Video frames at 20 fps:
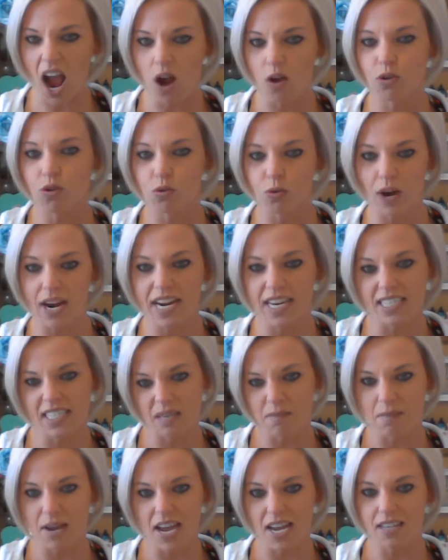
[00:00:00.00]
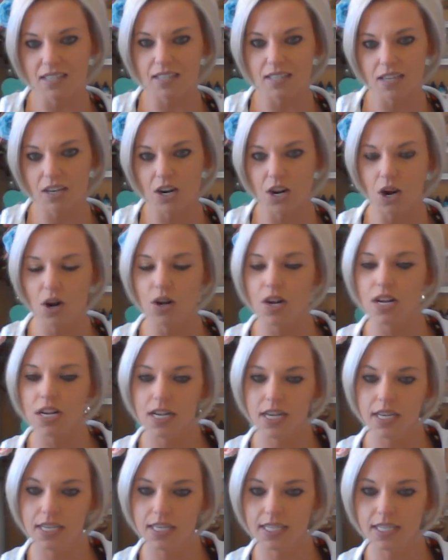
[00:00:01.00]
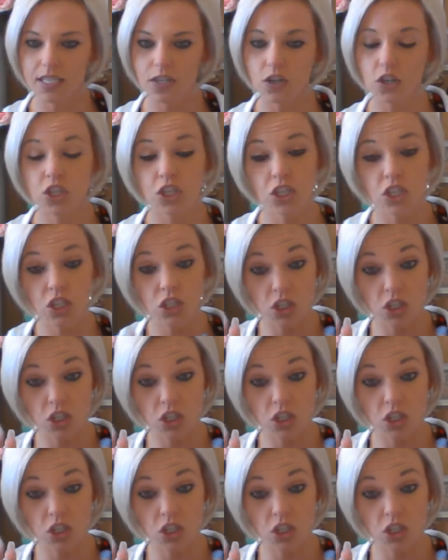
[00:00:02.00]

crazy mess, you know, because they're just,